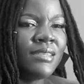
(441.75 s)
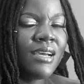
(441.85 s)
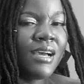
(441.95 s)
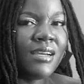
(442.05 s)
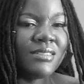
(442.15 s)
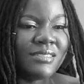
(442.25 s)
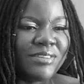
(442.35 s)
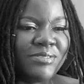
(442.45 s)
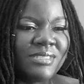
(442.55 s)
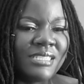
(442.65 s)

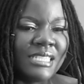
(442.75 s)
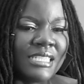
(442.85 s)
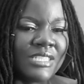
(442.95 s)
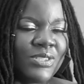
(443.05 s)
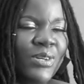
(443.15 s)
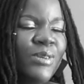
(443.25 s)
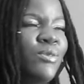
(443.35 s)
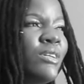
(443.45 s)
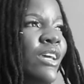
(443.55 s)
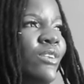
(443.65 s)
Definitely. So
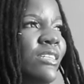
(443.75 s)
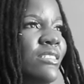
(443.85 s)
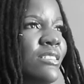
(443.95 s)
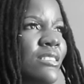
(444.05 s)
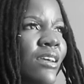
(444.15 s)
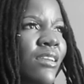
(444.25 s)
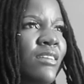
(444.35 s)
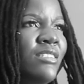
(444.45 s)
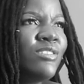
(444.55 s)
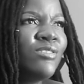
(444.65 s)
when I look at design,
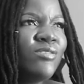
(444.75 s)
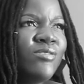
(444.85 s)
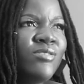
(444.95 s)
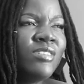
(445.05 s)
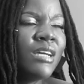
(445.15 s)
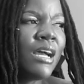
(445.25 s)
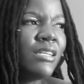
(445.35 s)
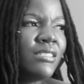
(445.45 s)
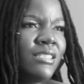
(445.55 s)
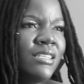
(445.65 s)
I still...
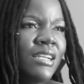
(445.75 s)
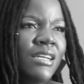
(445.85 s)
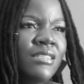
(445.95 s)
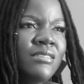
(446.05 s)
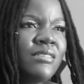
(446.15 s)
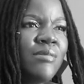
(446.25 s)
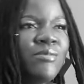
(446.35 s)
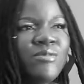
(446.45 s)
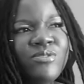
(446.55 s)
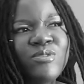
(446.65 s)
see it as some
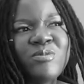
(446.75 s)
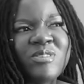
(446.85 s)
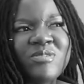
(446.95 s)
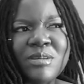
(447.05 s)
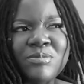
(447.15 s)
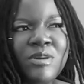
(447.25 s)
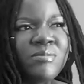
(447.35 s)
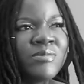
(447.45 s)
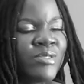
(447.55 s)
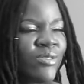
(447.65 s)
form of like
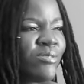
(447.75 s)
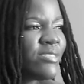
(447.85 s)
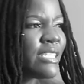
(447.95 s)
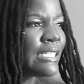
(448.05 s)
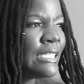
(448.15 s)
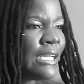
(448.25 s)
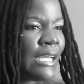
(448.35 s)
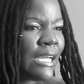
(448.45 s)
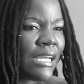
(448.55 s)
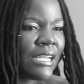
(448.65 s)
problem solving.
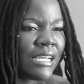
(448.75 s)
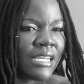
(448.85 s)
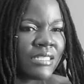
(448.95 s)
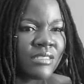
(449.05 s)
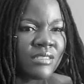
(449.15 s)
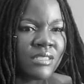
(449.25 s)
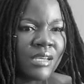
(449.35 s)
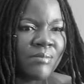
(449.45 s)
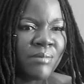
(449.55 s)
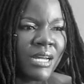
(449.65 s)
And I guess
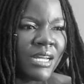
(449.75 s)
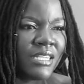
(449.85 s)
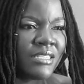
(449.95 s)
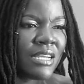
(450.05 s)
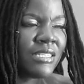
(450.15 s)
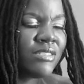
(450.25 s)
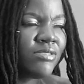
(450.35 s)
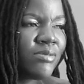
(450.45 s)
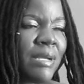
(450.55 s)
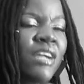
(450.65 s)
my
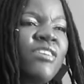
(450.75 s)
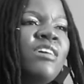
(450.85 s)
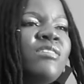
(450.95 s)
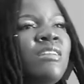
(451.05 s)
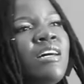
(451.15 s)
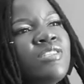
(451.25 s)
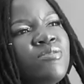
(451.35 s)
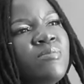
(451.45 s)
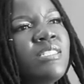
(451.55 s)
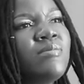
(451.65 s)
scientific background allows
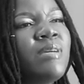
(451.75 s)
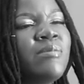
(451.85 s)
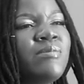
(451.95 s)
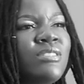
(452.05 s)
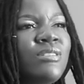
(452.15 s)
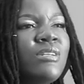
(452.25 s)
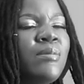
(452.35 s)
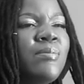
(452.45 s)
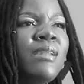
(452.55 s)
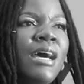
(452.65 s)
me to be able to
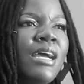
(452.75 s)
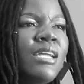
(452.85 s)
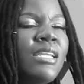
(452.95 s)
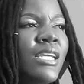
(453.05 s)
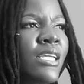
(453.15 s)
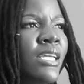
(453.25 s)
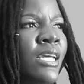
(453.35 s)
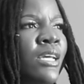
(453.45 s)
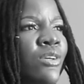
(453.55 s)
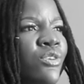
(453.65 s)
apply like,
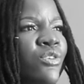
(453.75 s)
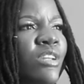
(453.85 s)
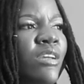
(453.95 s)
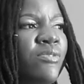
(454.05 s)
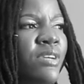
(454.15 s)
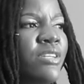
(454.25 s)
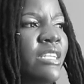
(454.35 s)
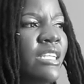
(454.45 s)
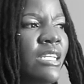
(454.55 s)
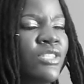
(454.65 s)
you know, like
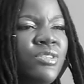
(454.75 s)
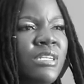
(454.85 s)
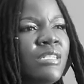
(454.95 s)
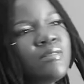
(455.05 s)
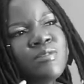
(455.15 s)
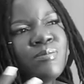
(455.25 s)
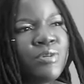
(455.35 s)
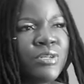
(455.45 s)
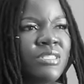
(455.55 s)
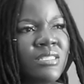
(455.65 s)
very intricate
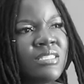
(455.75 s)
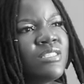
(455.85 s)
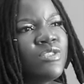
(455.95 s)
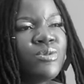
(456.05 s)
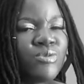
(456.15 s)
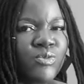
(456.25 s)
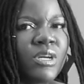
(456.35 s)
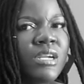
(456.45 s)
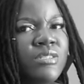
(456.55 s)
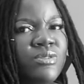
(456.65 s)
processes to
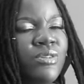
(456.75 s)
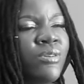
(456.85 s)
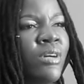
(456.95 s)
what I do.